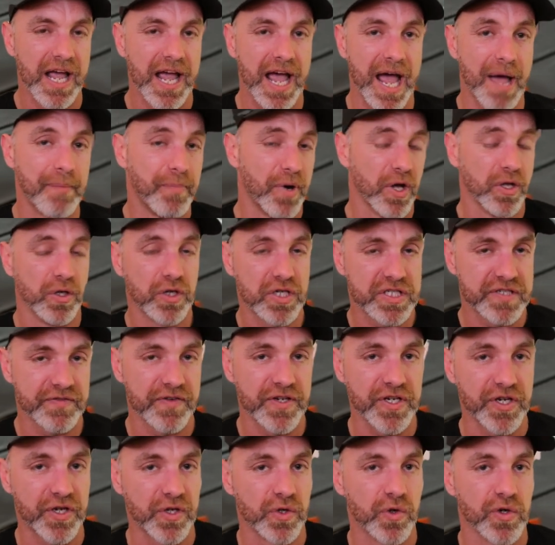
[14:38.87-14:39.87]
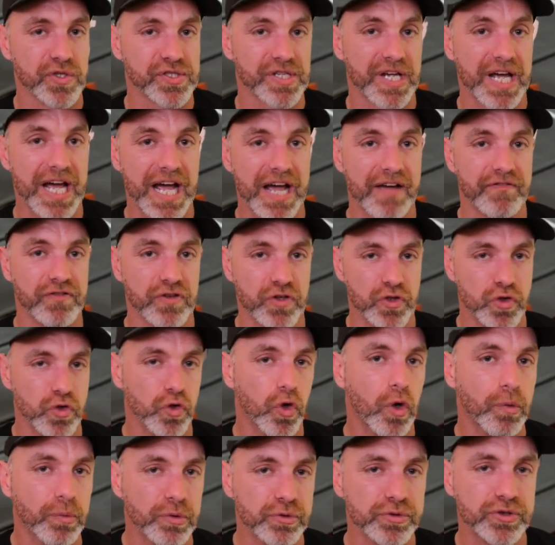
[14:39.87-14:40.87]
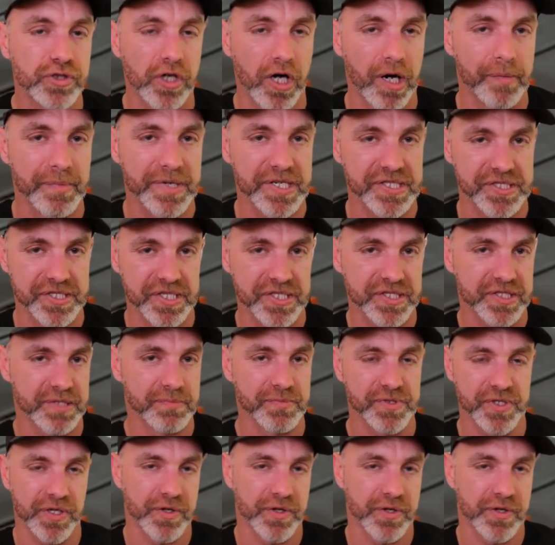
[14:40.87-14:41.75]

And by the looks of it, you can also have normal timing systems.